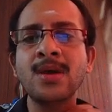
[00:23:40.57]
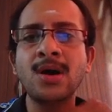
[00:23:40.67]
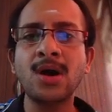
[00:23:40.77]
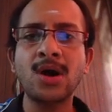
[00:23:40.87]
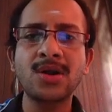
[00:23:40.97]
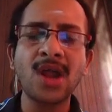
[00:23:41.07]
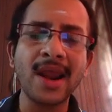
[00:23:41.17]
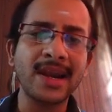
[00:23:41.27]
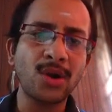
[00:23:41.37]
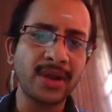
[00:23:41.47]

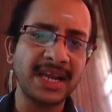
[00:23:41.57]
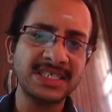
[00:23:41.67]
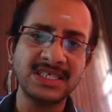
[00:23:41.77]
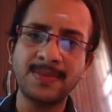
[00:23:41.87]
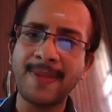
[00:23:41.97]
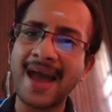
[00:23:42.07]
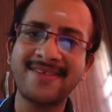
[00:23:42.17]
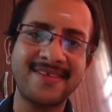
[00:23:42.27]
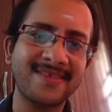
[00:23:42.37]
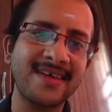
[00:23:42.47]
target location
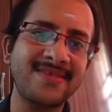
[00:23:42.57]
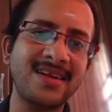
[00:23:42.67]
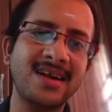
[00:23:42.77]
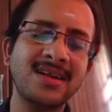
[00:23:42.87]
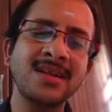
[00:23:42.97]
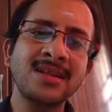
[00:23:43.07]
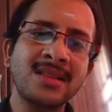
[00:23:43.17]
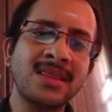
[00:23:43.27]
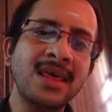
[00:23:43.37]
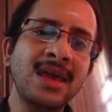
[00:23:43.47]
patch is considered,
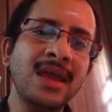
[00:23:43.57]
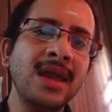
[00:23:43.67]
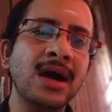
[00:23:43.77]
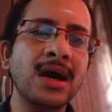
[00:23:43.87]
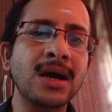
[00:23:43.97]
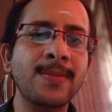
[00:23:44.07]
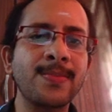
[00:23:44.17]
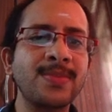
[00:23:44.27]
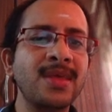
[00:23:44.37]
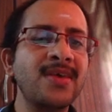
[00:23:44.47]
the
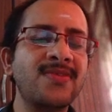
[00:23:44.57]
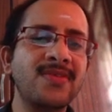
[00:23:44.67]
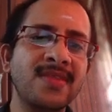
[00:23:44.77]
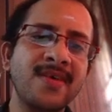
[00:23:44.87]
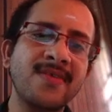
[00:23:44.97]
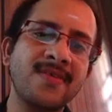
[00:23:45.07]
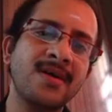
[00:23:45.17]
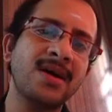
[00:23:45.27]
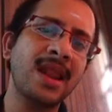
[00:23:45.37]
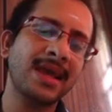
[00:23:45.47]
these
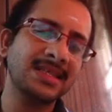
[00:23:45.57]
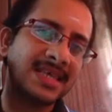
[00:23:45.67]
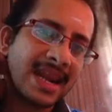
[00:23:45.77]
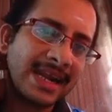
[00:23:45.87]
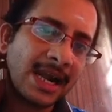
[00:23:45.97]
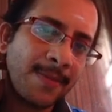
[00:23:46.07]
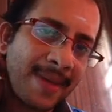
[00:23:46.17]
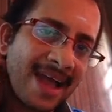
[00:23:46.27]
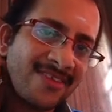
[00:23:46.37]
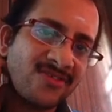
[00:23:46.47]
like generated
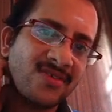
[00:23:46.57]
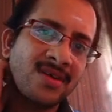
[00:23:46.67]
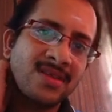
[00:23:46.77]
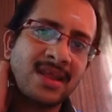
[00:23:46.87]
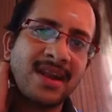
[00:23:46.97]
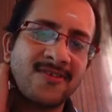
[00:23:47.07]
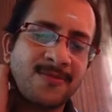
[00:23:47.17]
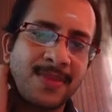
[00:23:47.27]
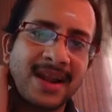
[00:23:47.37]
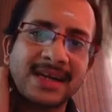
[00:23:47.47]
patch, that is
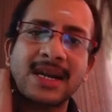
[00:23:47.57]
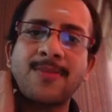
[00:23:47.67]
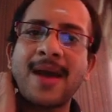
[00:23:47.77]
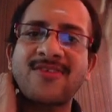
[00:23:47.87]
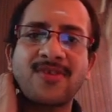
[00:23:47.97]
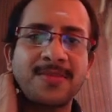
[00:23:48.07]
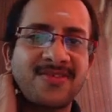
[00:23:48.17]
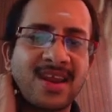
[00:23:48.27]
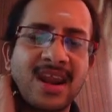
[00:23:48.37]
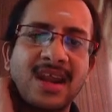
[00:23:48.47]
predicted patch from the
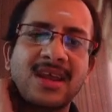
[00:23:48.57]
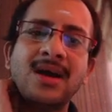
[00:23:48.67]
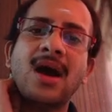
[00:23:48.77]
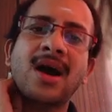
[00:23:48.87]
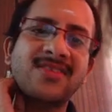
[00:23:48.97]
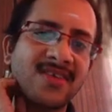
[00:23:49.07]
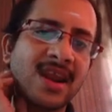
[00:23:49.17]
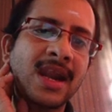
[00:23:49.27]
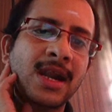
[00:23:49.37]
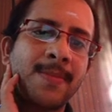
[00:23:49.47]
generator, or the
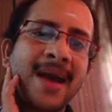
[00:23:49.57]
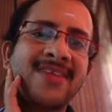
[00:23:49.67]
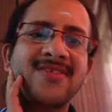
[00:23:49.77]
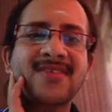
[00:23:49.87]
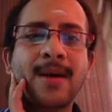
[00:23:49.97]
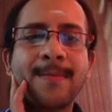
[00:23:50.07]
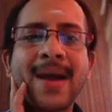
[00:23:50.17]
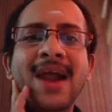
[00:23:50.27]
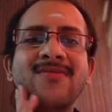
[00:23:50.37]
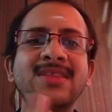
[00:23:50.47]
generated patch is
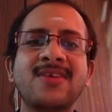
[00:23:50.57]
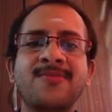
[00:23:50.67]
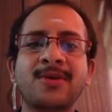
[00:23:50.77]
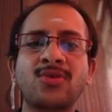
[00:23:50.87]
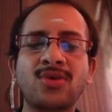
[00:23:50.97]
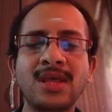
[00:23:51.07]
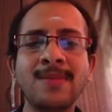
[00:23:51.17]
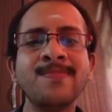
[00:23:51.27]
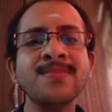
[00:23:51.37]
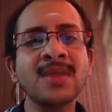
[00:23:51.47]
compared with respect to the
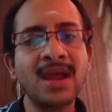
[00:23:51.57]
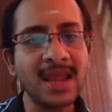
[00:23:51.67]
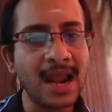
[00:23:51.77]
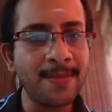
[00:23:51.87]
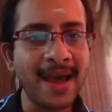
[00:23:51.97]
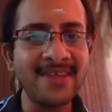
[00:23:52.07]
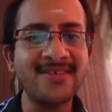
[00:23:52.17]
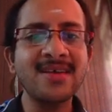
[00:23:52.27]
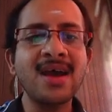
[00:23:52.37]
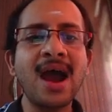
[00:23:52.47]
real patch,
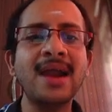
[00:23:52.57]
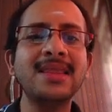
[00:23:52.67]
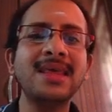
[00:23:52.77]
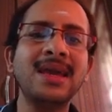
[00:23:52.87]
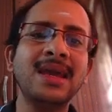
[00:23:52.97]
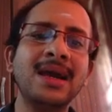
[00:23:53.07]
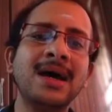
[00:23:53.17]
and the